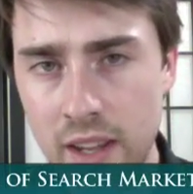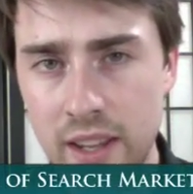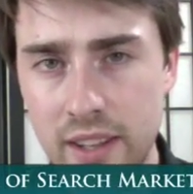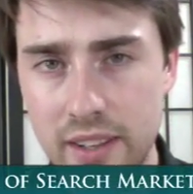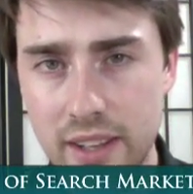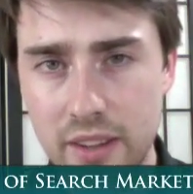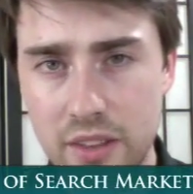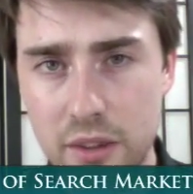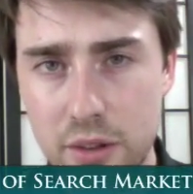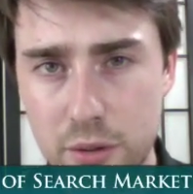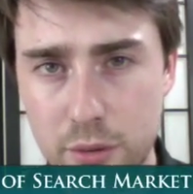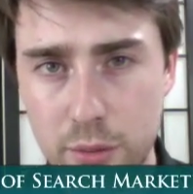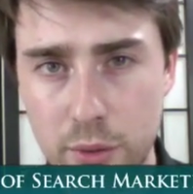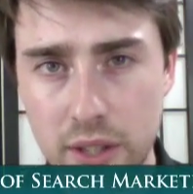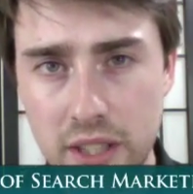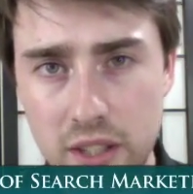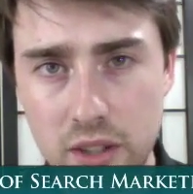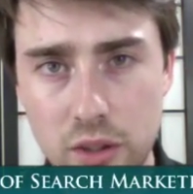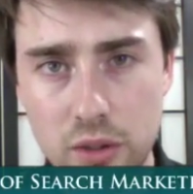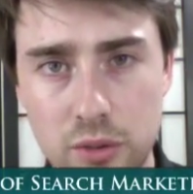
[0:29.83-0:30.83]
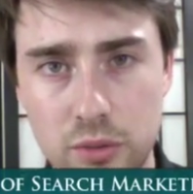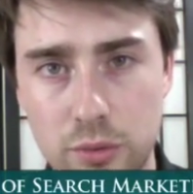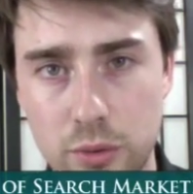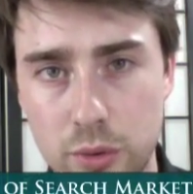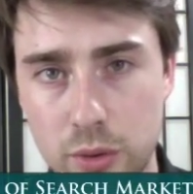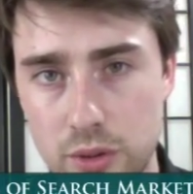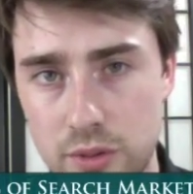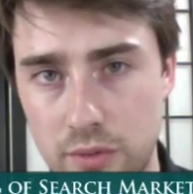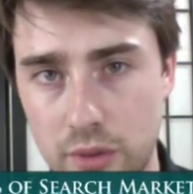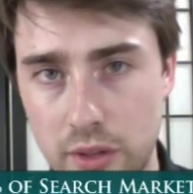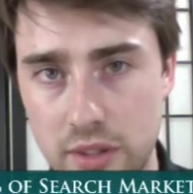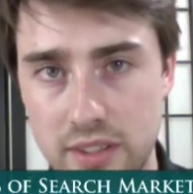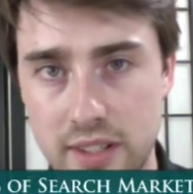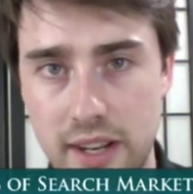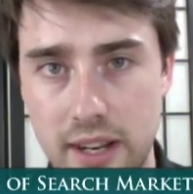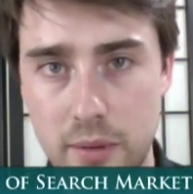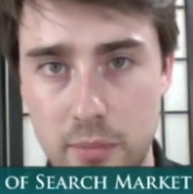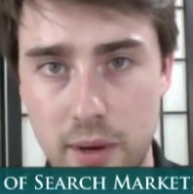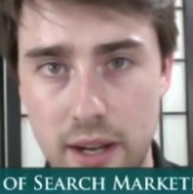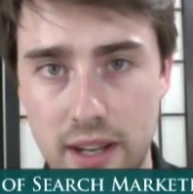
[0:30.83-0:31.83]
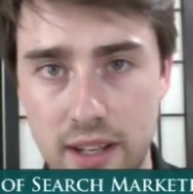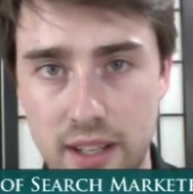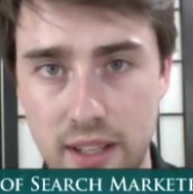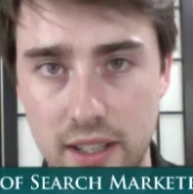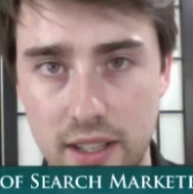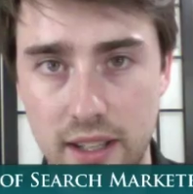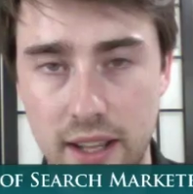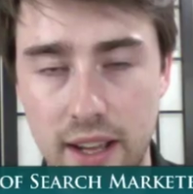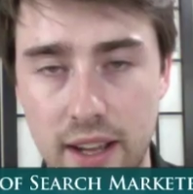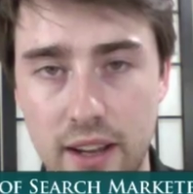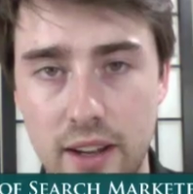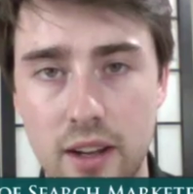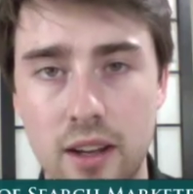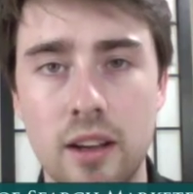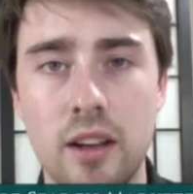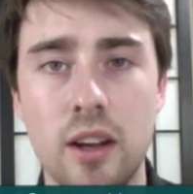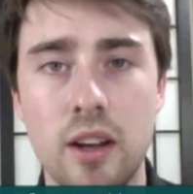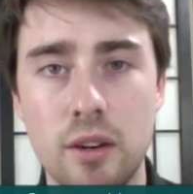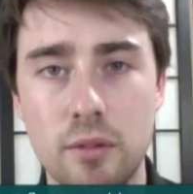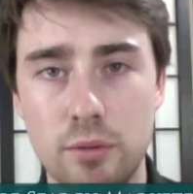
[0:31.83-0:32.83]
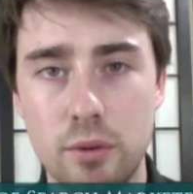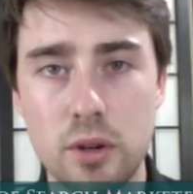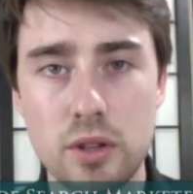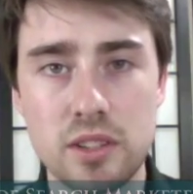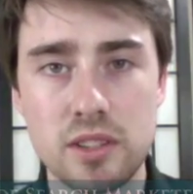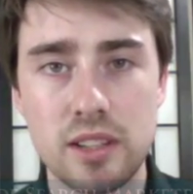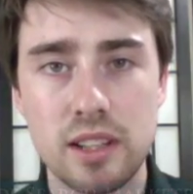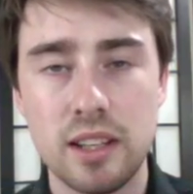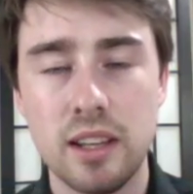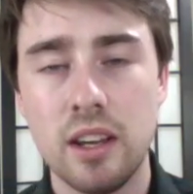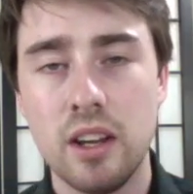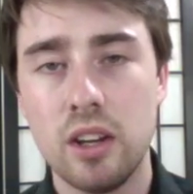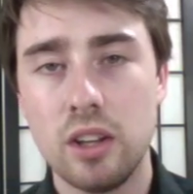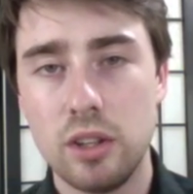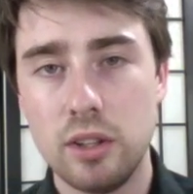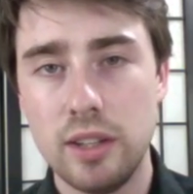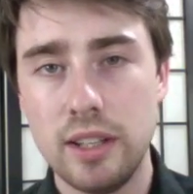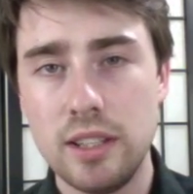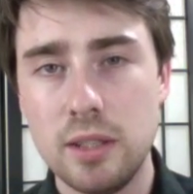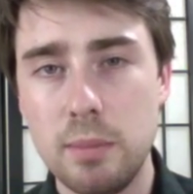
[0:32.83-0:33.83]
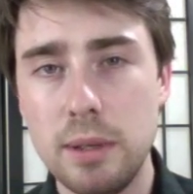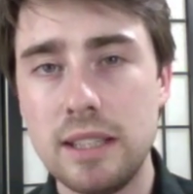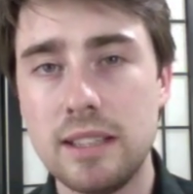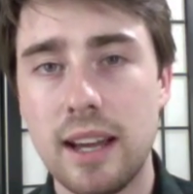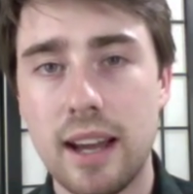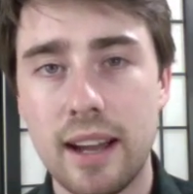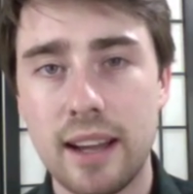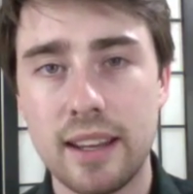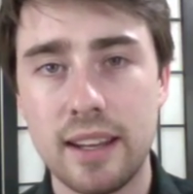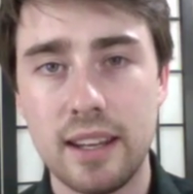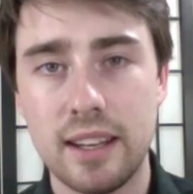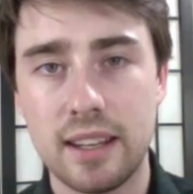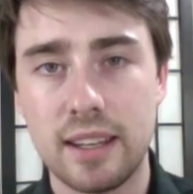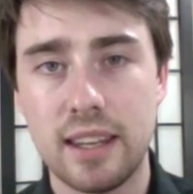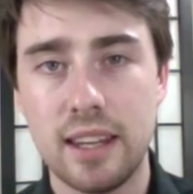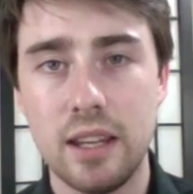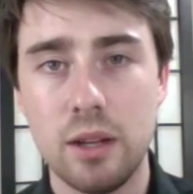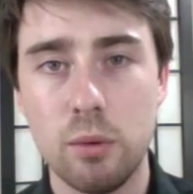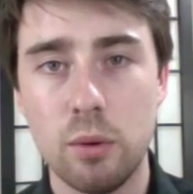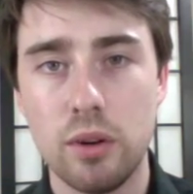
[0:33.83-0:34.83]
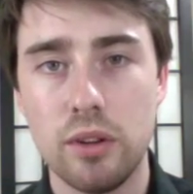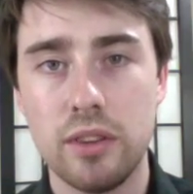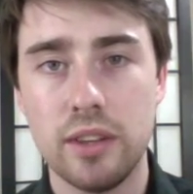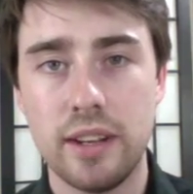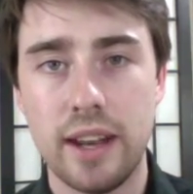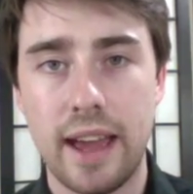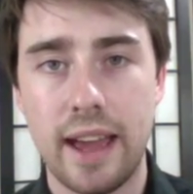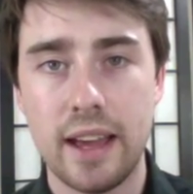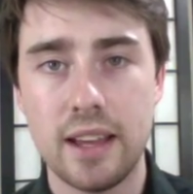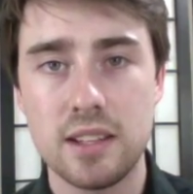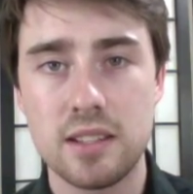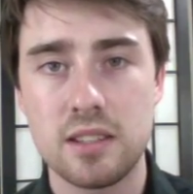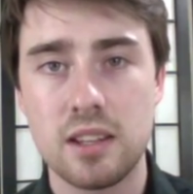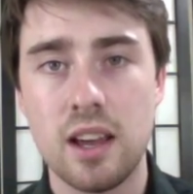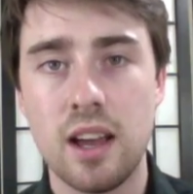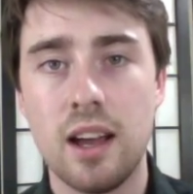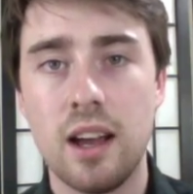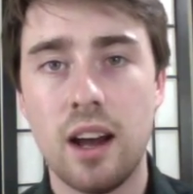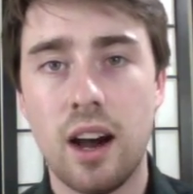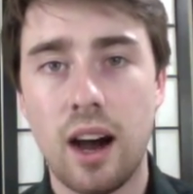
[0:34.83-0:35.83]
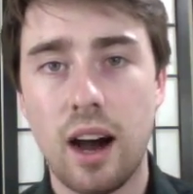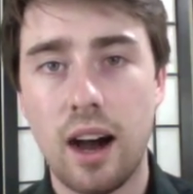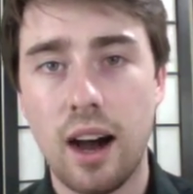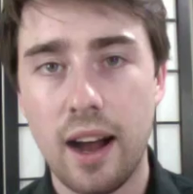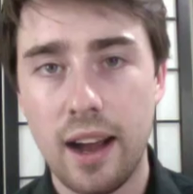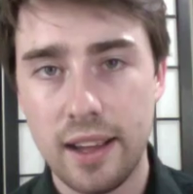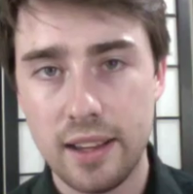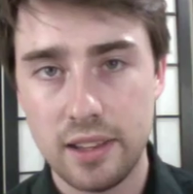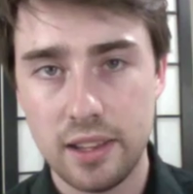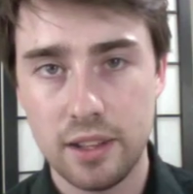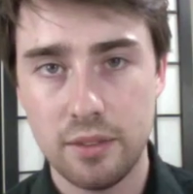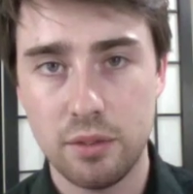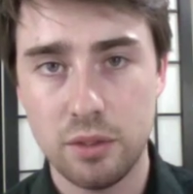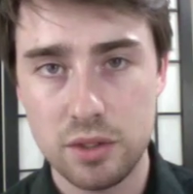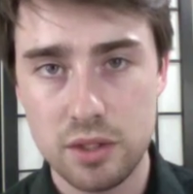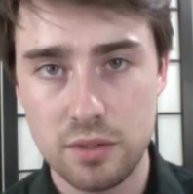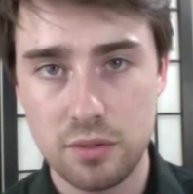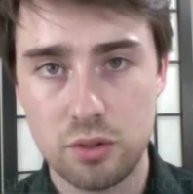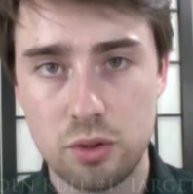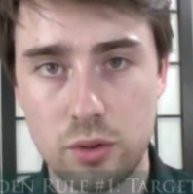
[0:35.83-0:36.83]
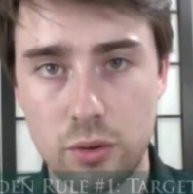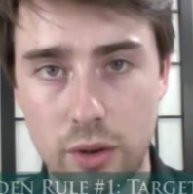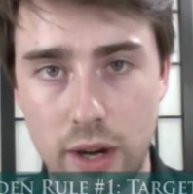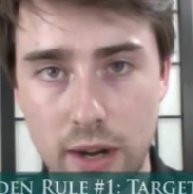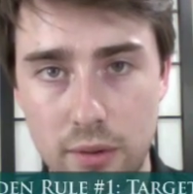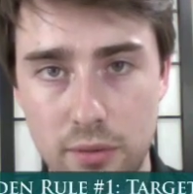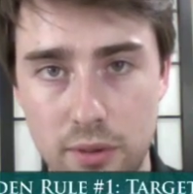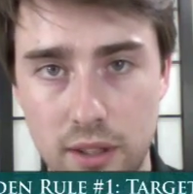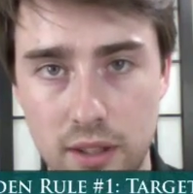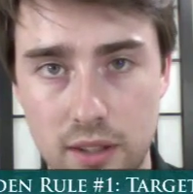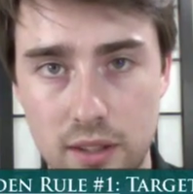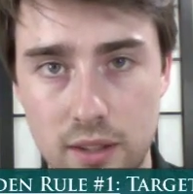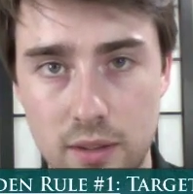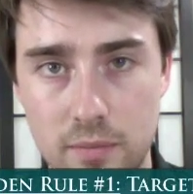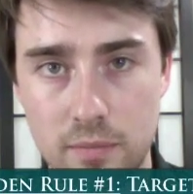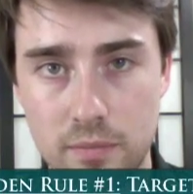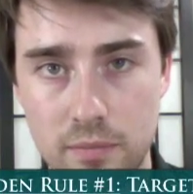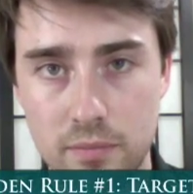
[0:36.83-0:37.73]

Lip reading: Now, the 3 golden rules for internet marketing are, firstly, you need to be targeting a keyword that has high levels of traffic.